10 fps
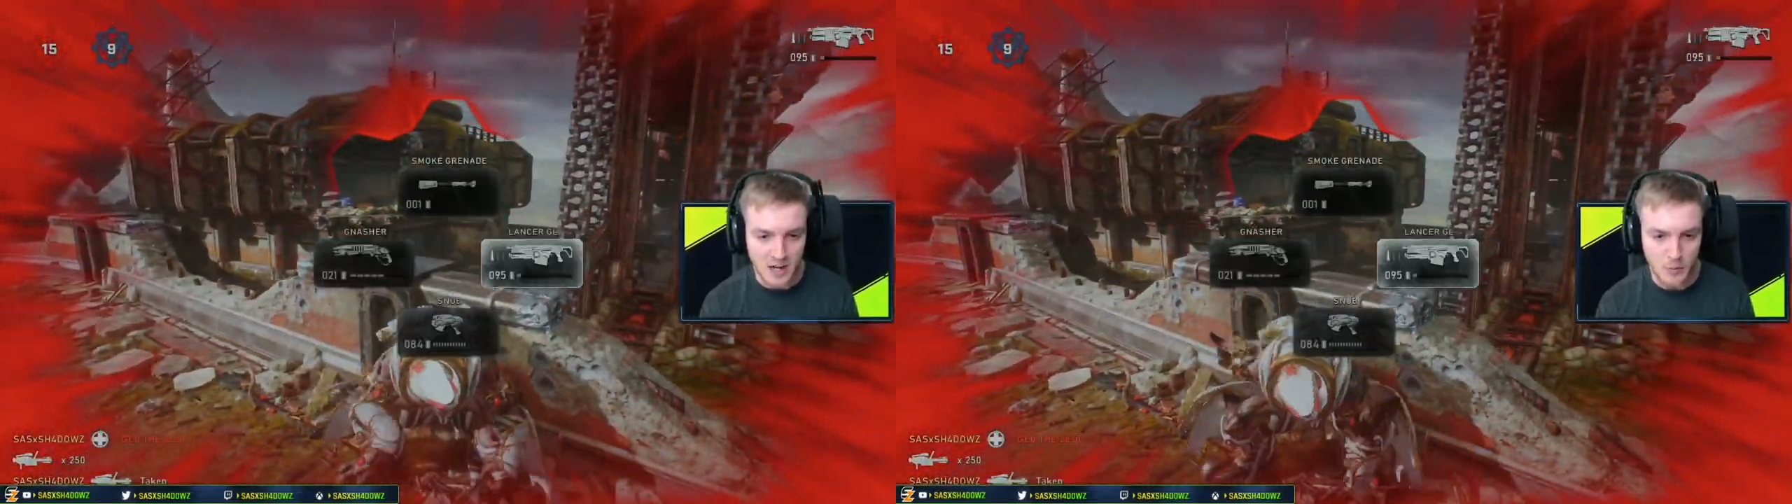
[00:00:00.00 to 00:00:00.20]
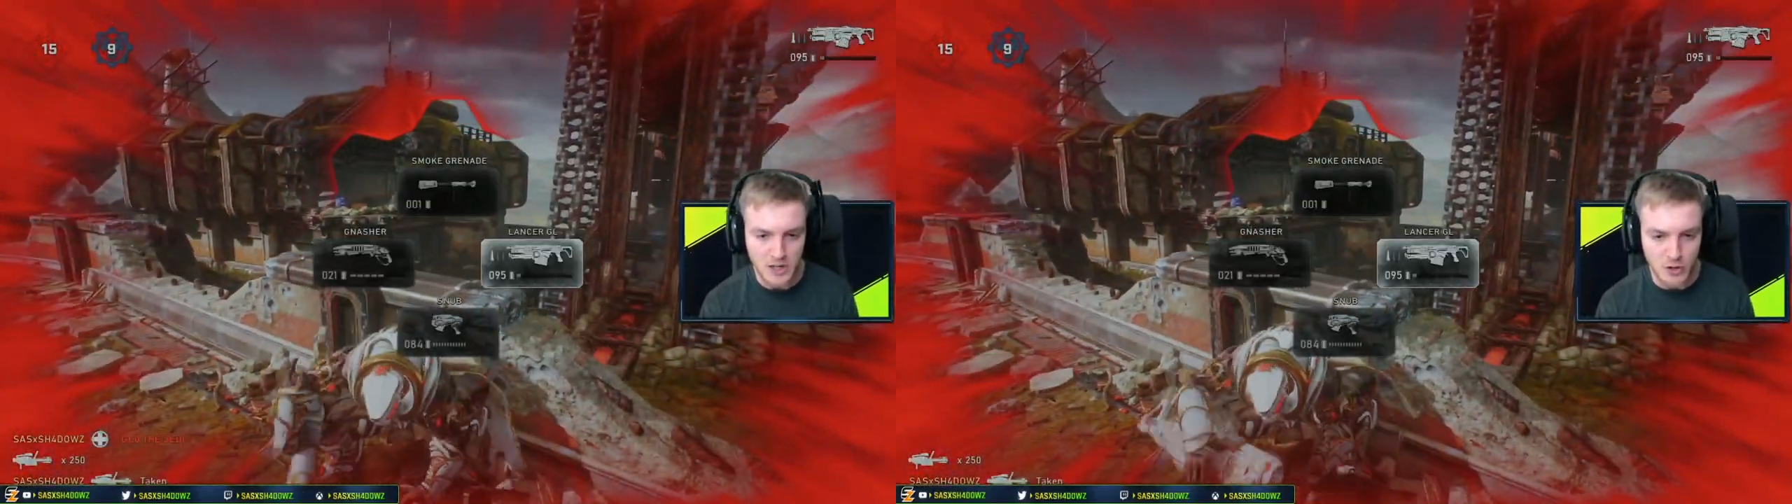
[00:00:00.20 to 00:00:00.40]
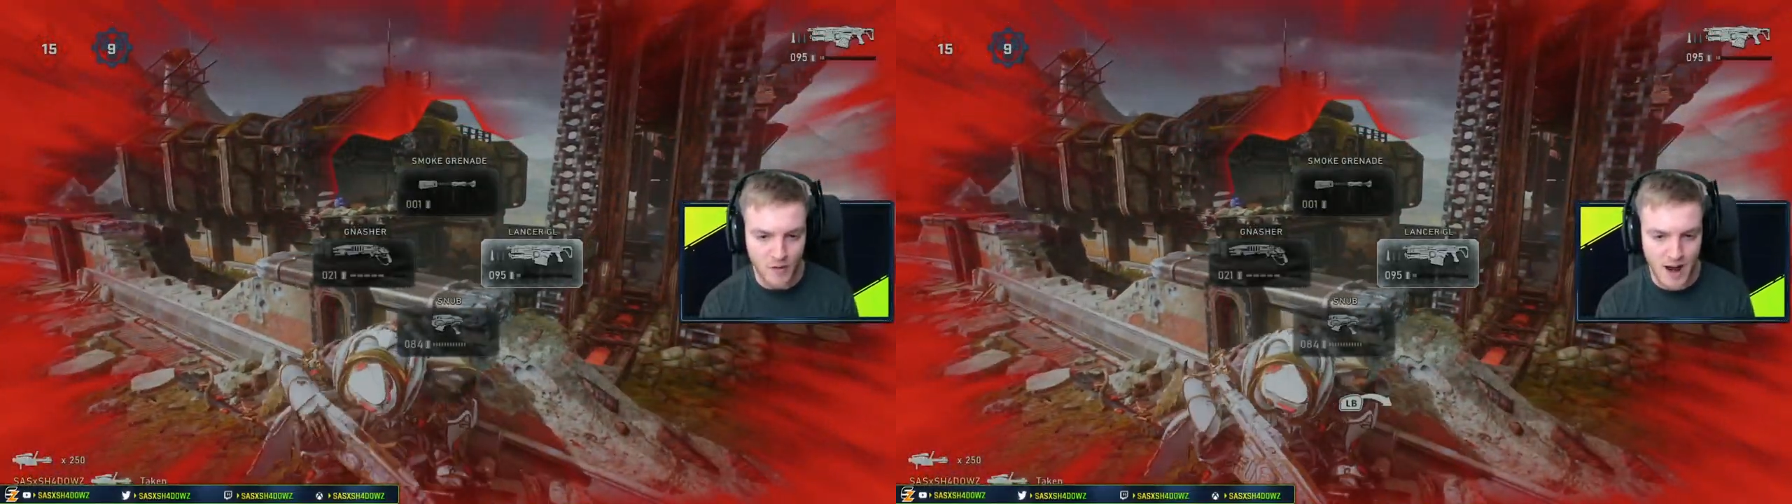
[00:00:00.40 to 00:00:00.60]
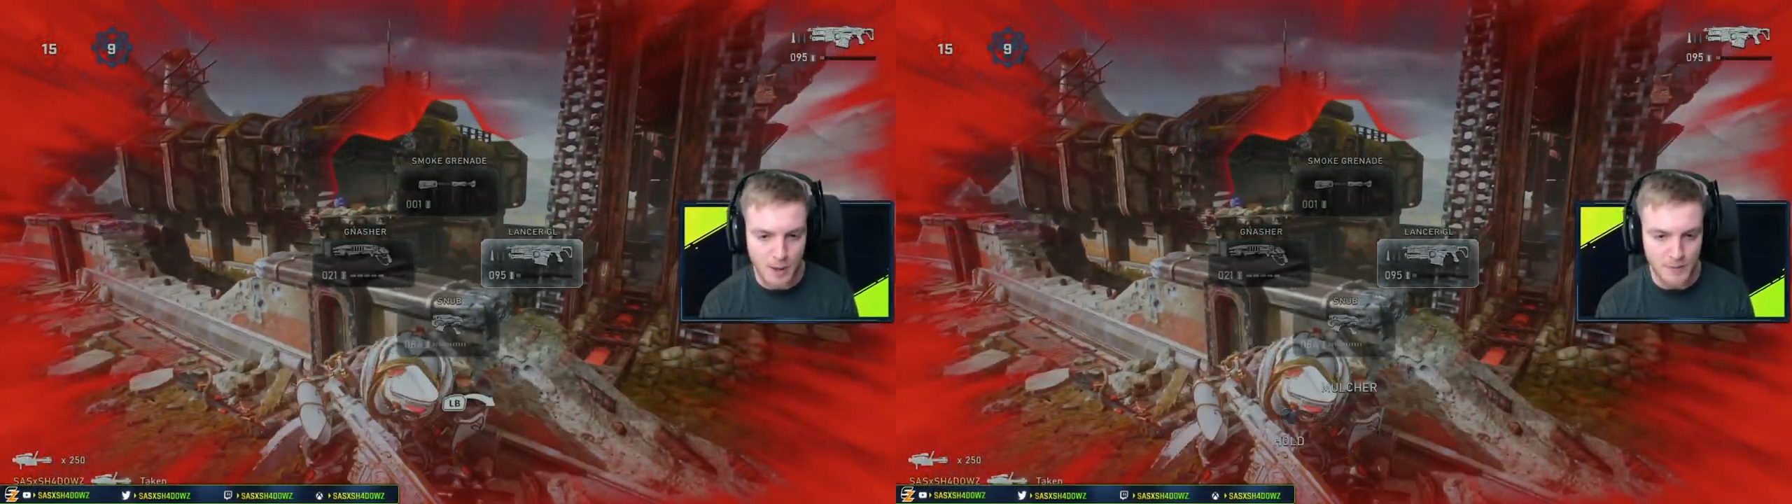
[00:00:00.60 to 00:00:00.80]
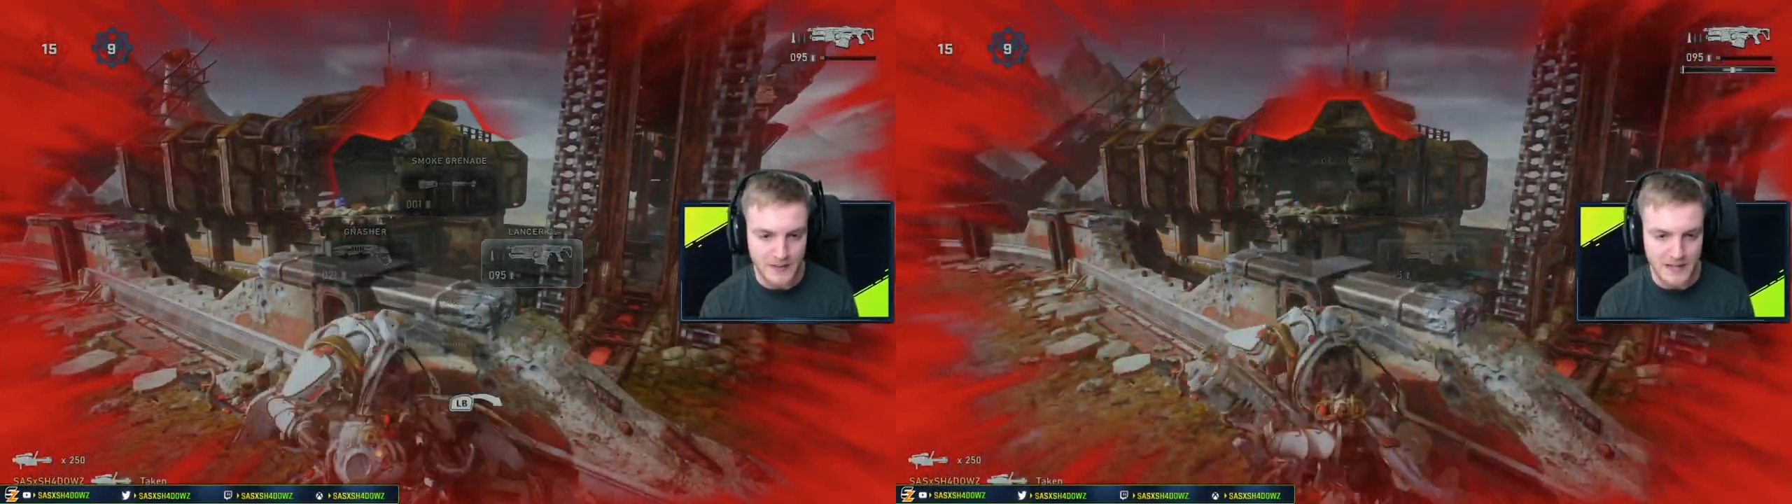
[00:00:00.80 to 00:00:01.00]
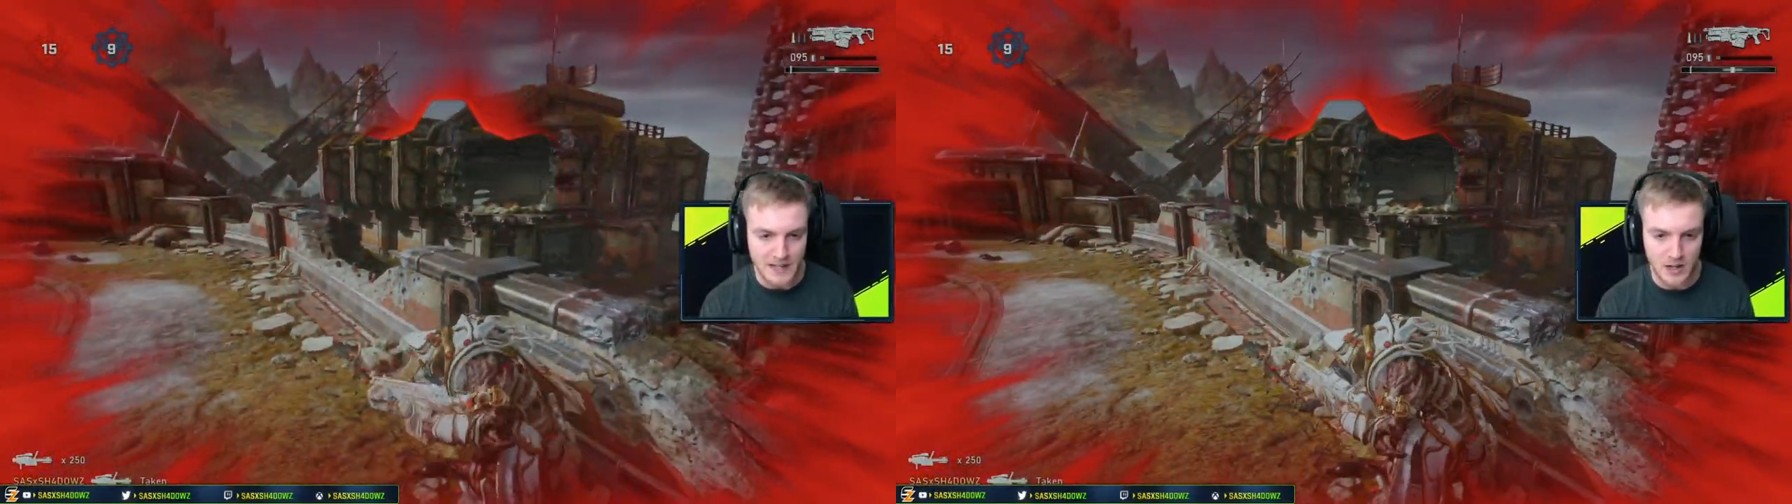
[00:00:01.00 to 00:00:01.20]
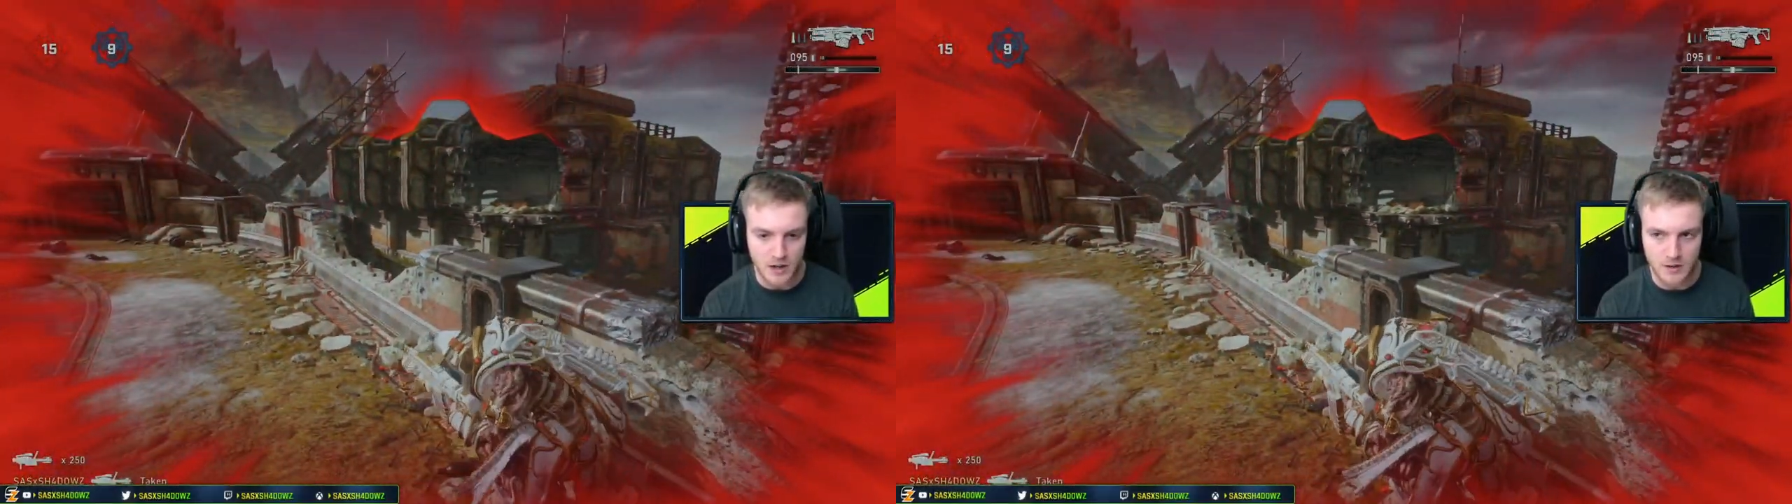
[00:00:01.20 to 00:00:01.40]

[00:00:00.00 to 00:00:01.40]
can we grab the